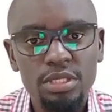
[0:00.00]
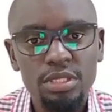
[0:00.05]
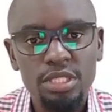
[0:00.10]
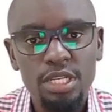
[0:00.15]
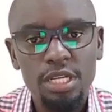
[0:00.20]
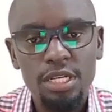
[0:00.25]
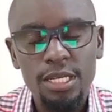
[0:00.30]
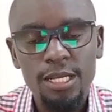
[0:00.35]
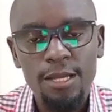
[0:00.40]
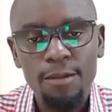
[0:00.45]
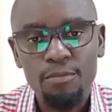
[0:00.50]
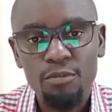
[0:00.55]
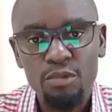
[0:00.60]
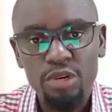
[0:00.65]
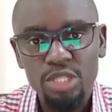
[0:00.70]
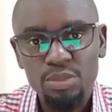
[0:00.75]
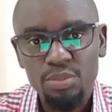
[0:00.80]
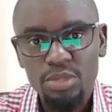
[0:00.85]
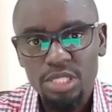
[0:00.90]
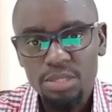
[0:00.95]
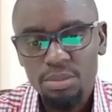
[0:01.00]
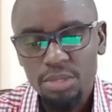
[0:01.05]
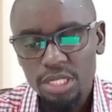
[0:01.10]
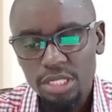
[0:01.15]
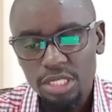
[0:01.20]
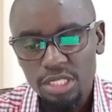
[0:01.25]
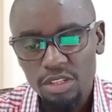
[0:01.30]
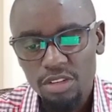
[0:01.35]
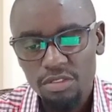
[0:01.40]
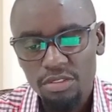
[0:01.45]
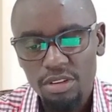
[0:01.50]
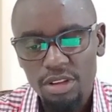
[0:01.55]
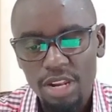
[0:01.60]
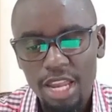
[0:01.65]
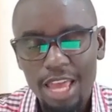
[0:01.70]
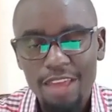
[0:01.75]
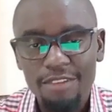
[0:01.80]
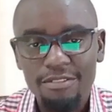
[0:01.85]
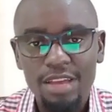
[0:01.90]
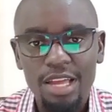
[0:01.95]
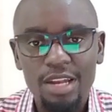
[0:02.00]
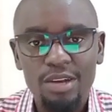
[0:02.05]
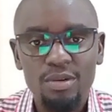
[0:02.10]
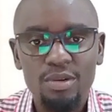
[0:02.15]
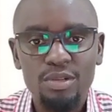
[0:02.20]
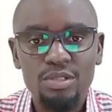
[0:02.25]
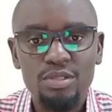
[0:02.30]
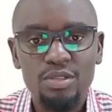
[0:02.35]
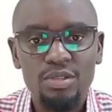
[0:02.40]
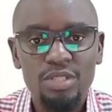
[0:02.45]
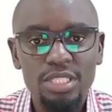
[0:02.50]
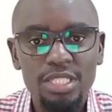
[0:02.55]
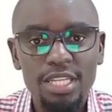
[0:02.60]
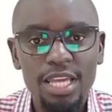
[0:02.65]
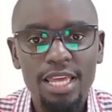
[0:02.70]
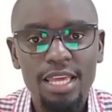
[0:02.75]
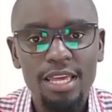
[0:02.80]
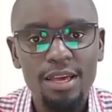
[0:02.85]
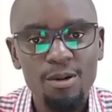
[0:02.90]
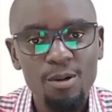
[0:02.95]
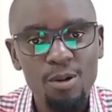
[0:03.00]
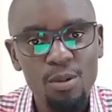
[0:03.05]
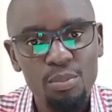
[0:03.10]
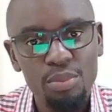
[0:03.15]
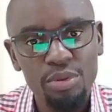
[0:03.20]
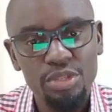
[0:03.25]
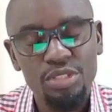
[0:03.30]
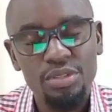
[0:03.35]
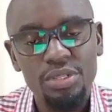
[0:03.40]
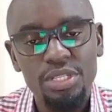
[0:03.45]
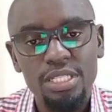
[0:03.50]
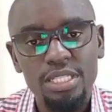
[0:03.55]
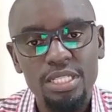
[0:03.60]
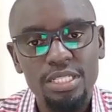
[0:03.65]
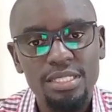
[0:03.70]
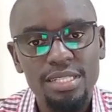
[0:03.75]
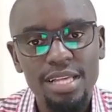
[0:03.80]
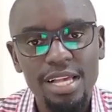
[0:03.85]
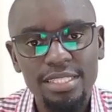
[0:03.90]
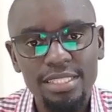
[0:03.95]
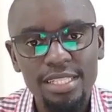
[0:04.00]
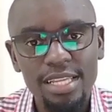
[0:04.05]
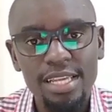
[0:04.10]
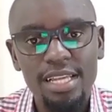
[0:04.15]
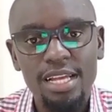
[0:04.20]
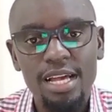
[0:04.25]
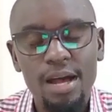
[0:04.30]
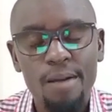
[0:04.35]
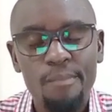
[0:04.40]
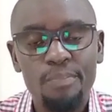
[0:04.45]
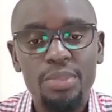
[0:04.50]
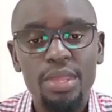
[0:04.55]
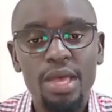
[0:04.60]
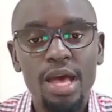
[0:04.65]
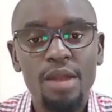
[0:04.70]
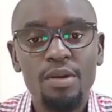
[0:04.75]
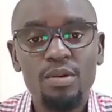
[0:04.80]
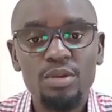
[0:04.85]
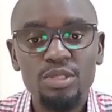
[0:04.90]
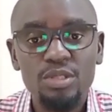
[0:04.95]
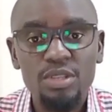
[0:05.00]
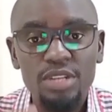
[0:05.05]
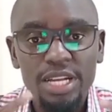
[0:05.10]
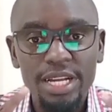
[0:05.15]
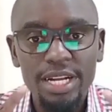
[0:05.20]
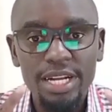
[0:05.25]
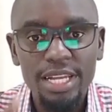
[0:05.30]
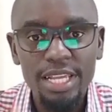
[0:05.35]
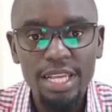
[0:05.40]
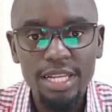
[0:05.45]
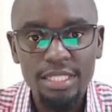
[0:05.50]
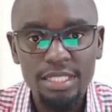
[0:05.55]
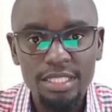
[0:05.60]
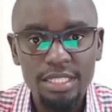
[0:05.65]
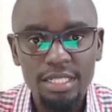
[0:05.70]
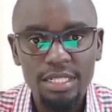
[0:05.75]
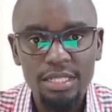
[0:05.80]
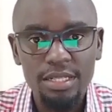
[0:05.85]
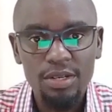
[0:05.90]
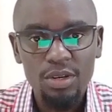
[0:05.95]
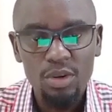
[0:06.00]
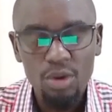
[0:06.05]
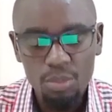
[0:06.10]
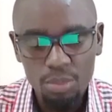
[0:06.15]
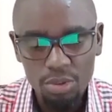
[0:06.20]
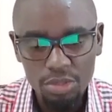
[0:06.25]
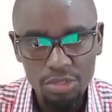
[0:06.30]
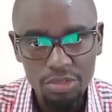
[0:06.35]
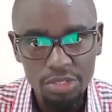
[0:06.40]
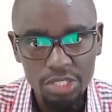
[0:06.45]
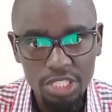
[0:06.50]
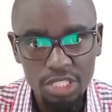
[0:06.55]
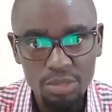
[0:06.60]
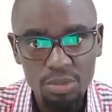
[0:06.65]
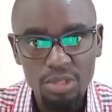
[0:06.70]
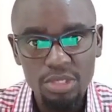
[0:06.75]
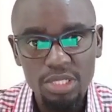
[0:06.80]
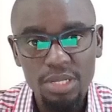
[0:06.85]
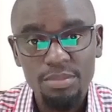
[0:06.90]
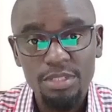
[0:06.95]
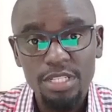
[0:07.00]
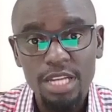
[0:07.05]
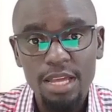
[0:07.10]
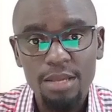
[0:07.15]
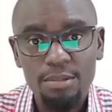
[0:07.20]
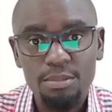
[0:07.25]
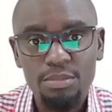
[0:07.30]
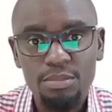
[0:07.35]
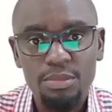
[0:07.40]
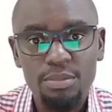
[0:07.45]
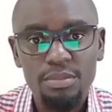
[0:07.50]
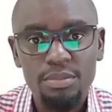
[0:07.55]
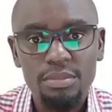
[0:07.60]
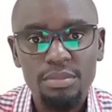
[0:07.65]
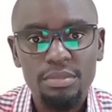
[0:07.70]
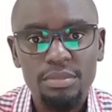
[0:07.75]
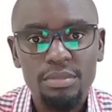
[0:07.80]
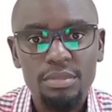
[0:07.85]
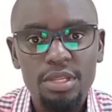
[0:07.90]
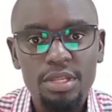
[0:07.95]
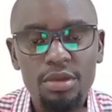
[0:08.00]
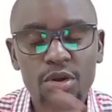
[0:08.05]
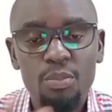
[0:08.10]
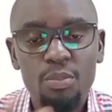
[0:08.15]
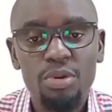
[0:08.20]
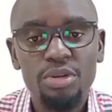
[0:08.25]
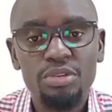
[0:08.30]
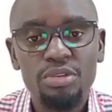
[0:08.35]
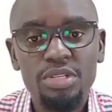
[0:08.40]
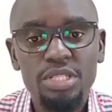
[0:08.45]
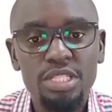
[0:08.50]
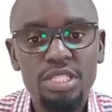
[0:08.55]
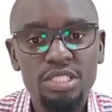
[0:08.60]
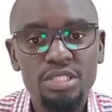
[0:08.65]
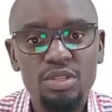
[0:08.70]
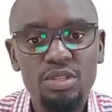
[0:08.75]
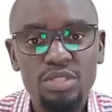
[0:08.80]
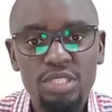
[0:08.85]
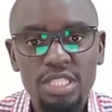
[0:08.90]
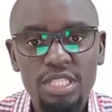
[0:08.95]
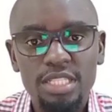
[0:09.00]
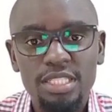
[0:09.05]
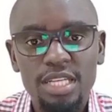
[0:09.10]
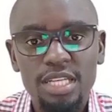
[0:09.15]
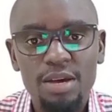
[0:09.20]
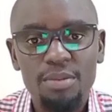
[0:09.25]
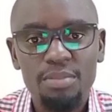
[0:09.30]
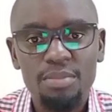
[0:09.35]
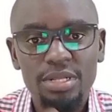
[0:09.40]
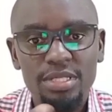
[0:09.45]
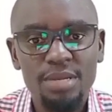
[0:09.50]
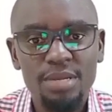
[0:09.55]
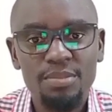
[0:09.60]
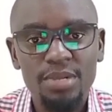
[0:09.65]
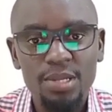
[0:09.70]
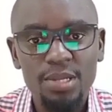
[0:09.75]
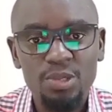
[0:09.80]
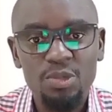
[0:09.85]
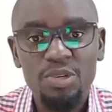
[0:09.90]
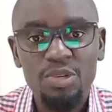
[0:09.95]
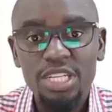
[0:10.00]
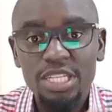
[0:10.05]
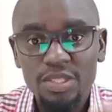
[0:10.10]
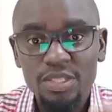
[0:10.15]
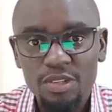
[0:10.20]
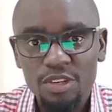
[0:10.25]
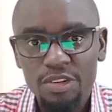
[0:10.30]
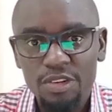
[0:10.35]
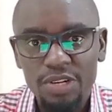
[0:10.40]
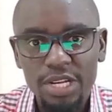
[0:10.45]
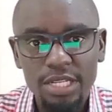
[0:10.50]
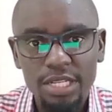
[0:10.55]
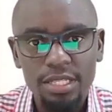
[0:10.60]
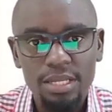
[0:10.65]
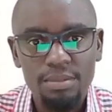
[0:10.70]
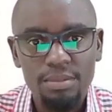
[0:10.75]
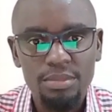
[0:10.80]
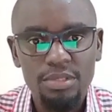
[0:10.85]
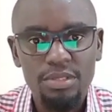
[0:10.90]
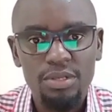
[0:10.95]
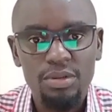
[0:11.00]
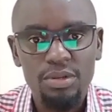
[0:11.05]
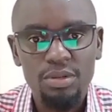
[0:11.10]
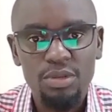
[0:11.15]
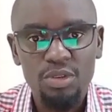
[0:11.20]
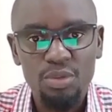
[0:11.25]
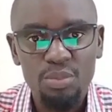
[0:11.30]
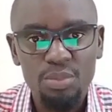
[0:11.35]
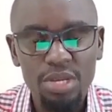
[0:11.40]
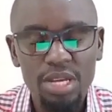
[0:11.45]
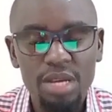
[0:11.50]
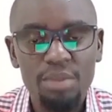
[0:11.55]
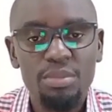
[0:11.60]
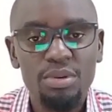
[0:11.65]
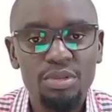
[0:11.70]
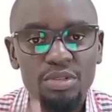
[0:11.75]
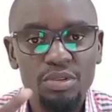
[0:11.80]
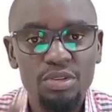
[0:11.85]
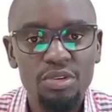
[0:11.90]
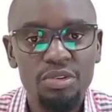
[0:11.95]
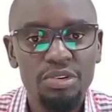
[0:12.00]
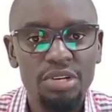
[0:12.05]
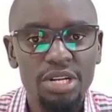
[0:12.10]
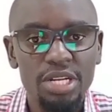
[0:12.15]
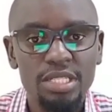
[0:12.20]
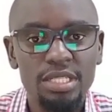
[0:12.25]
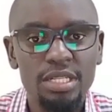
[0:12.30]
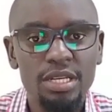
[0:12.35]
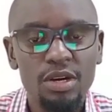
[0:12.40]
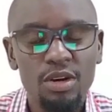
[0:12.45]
take responsibility of your life and also take opportunities as they come, and also create opportunities, because sometimes opportunities don't just come, but sometimes we need to create them. So you'll be able to create